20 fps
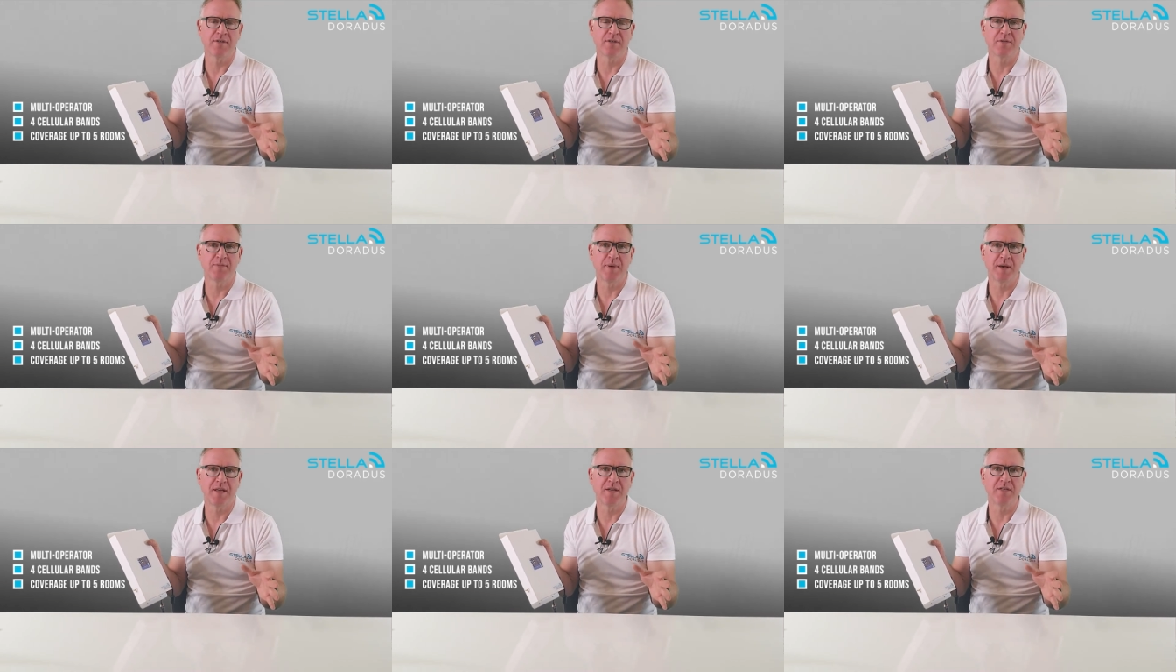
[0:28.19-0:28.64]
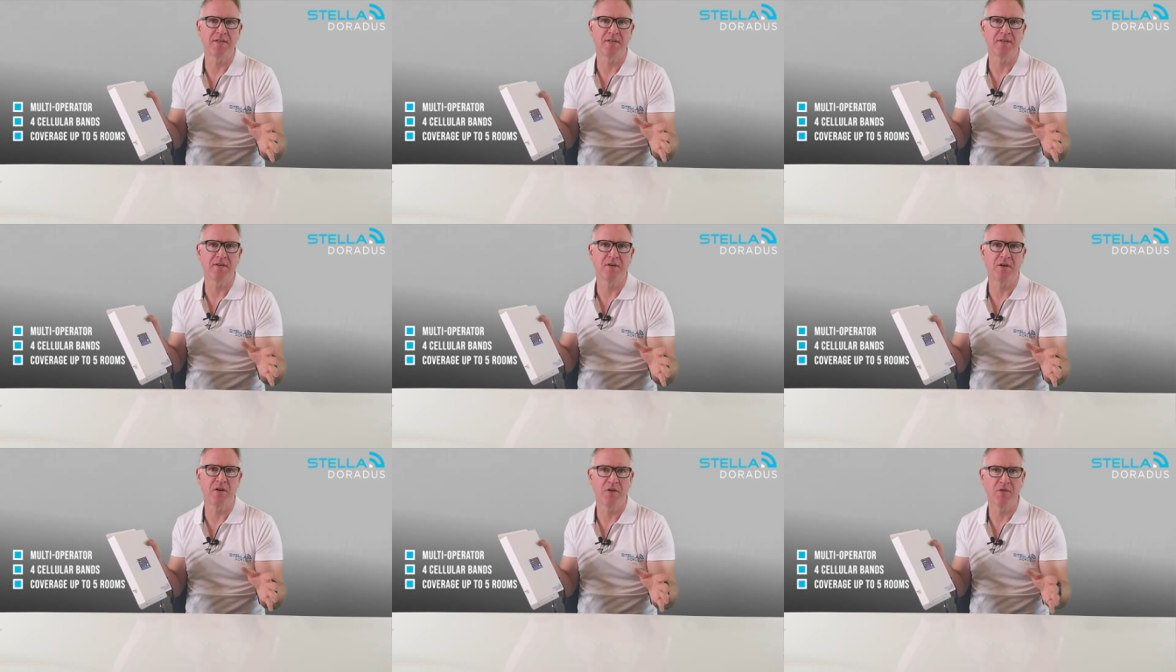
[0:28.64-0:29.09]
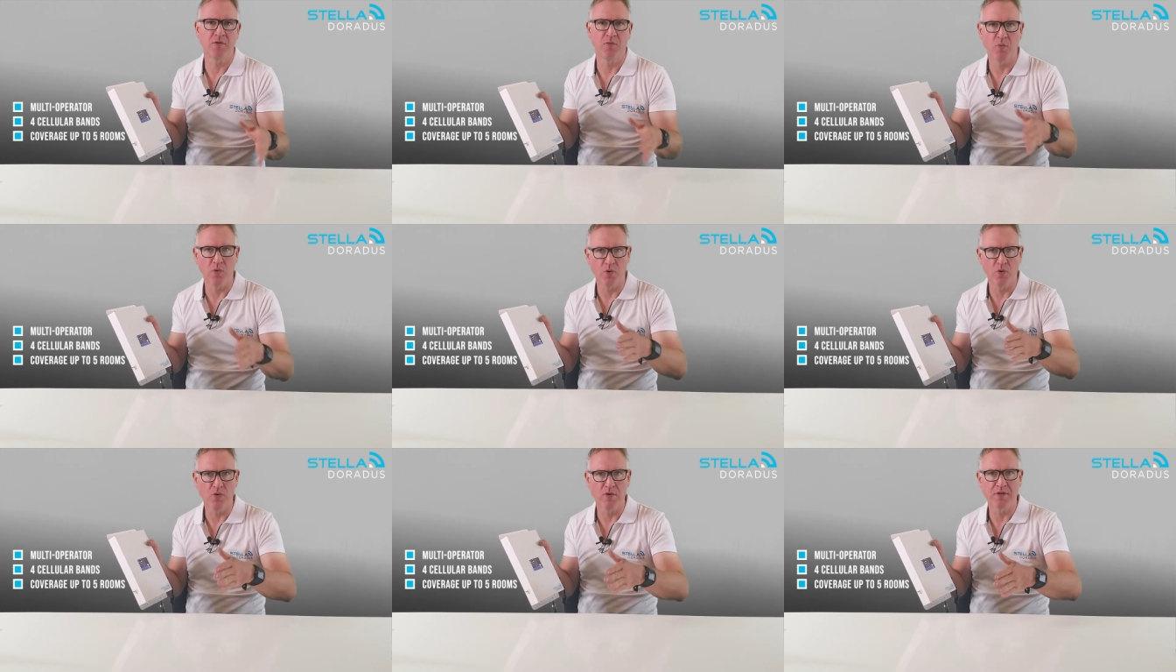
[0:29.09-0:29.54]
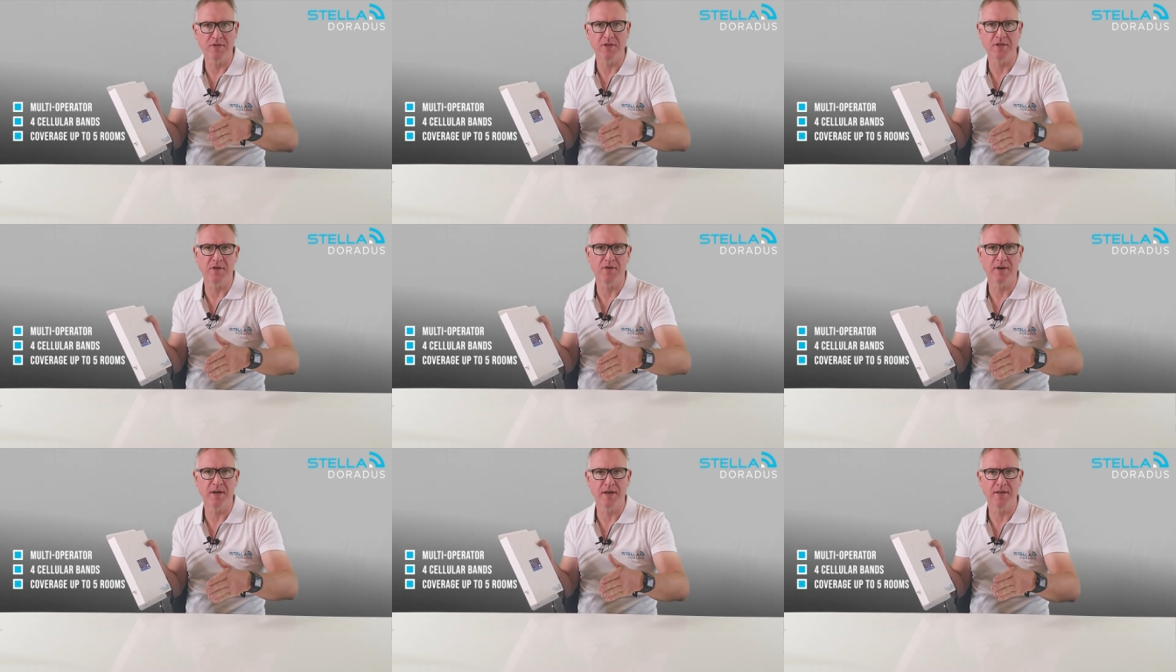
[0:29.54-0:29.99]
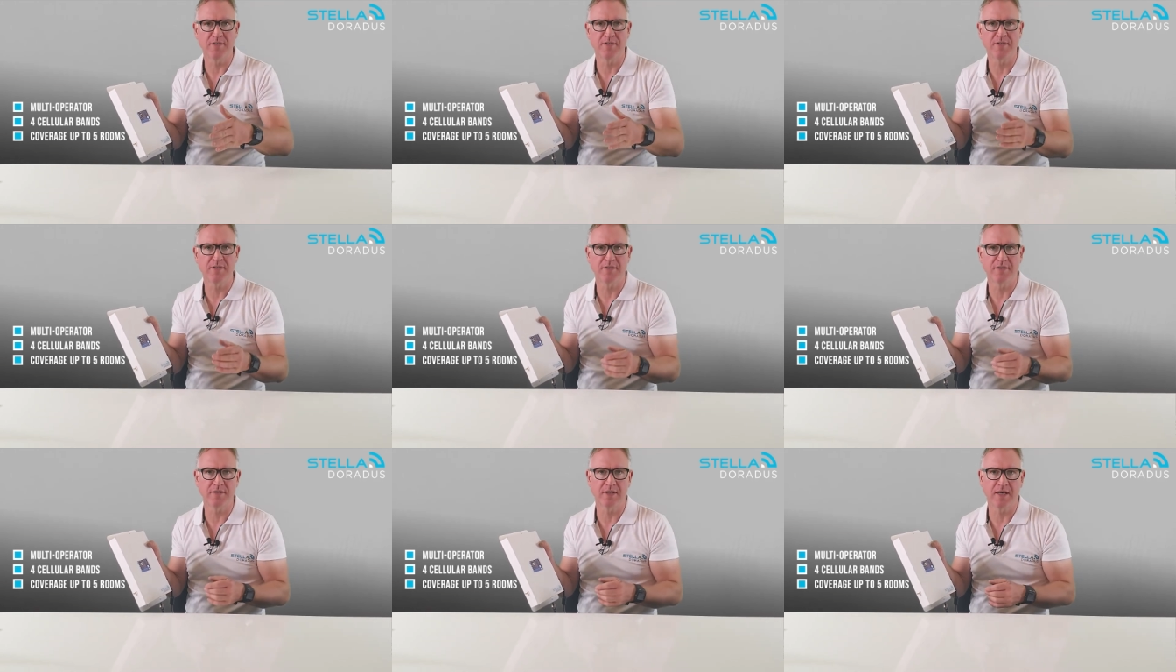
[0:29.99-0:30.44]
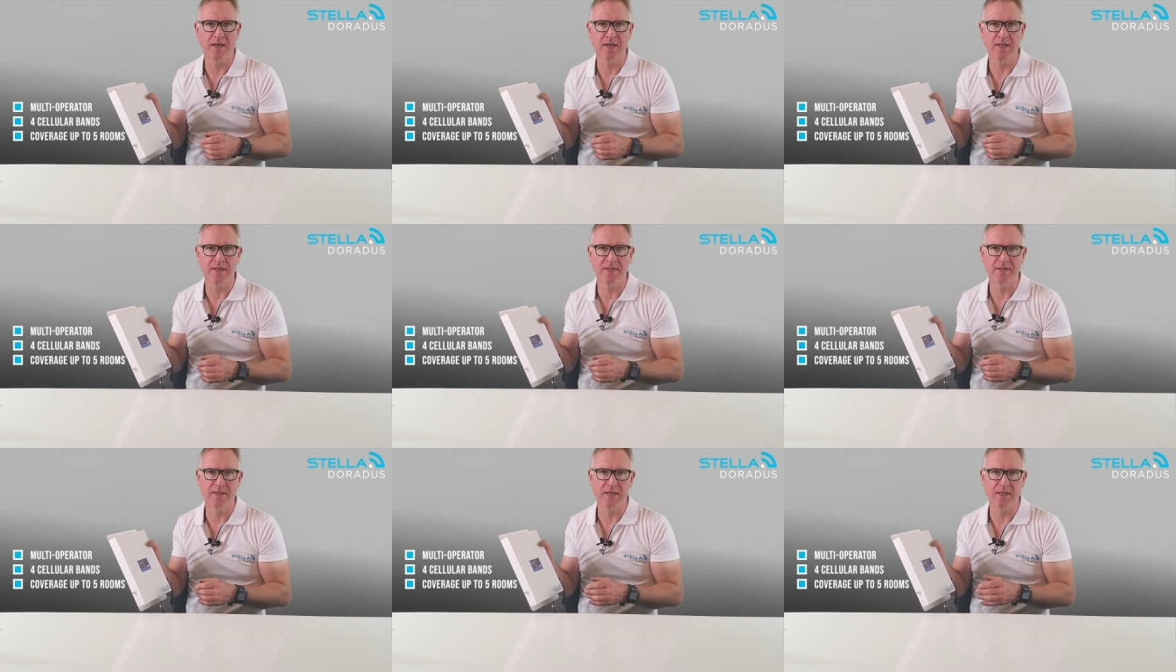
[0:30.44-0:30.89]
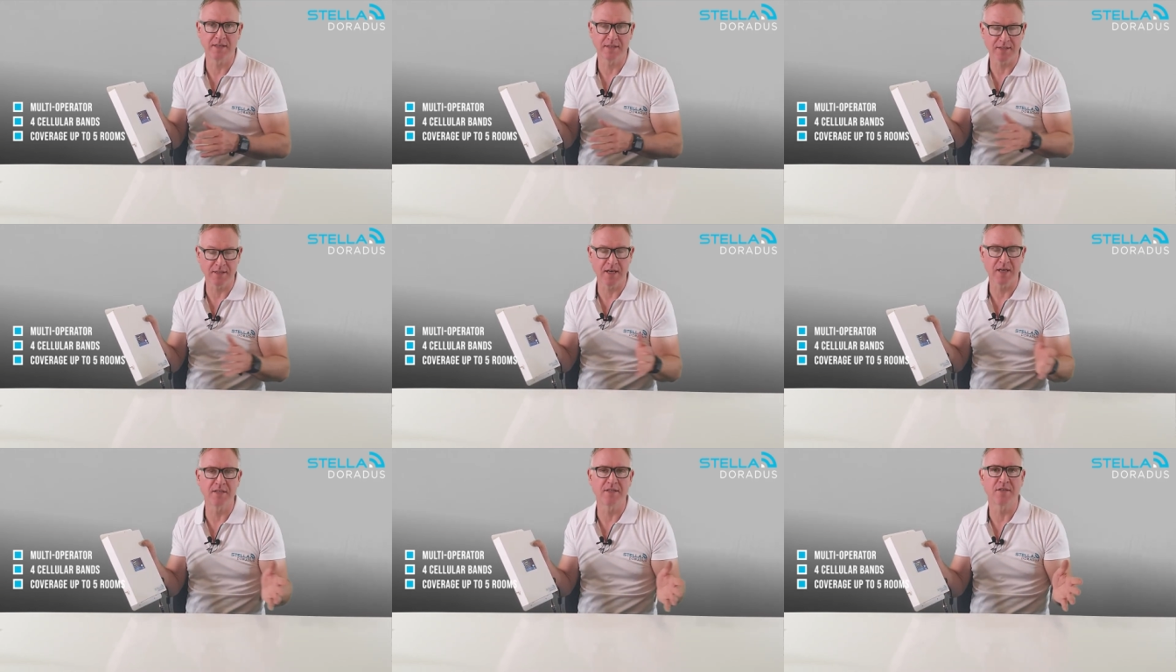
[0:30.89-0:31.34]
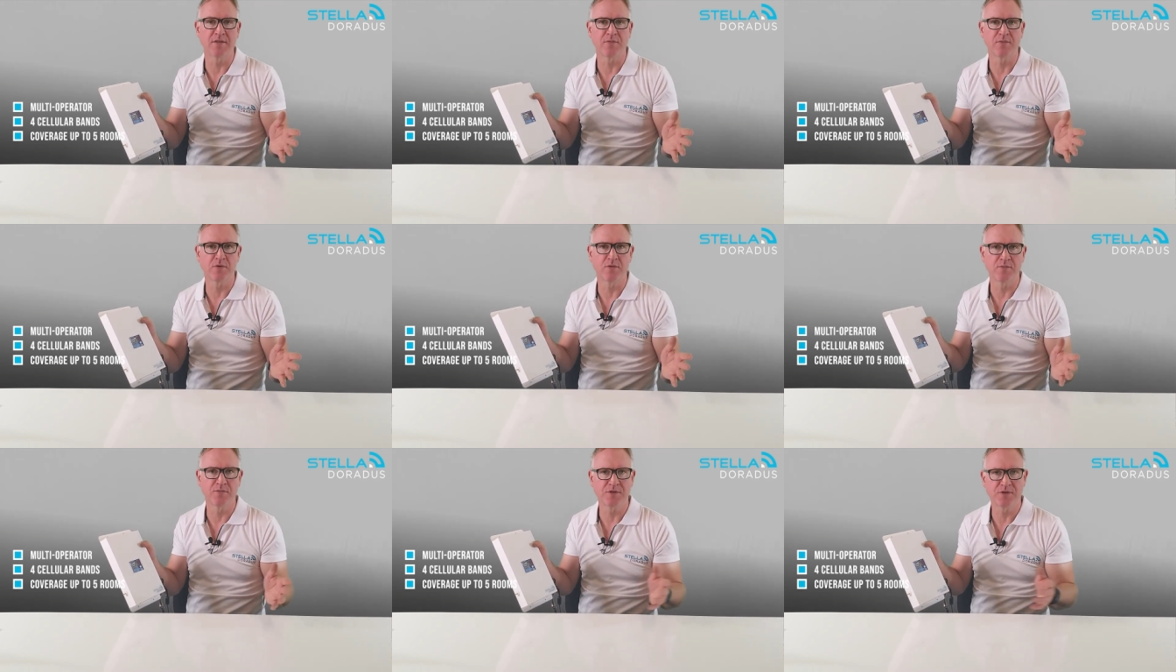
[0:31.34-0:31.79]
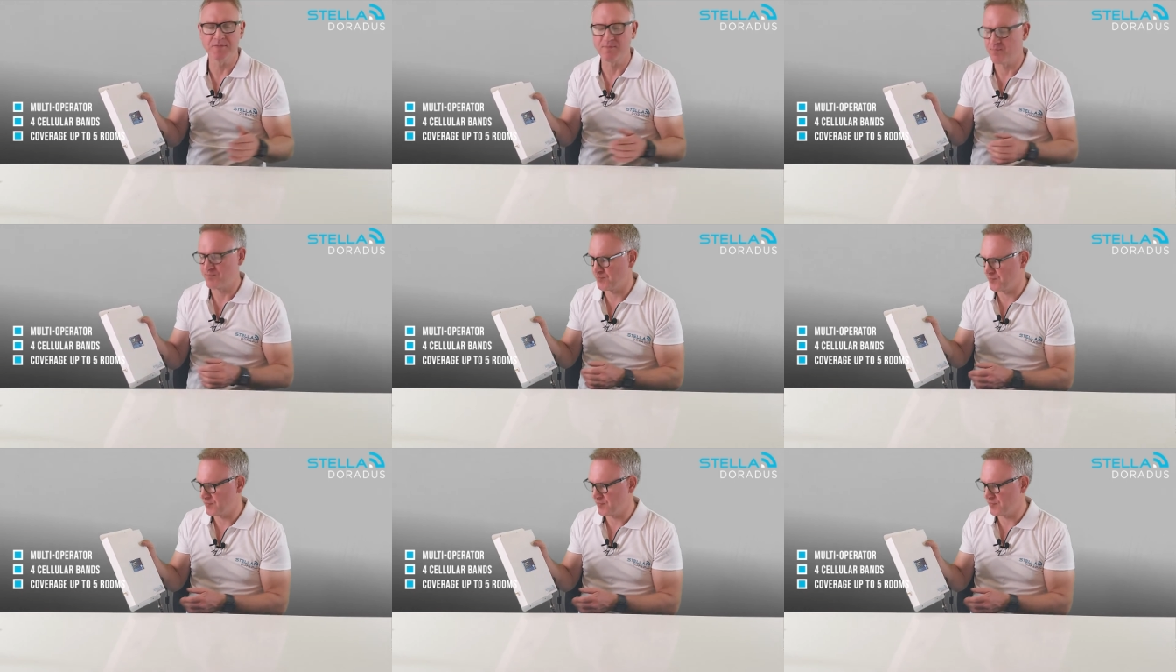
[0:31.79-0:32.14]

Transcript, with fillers: depending on the walls in your house and uh, the size of the rooms.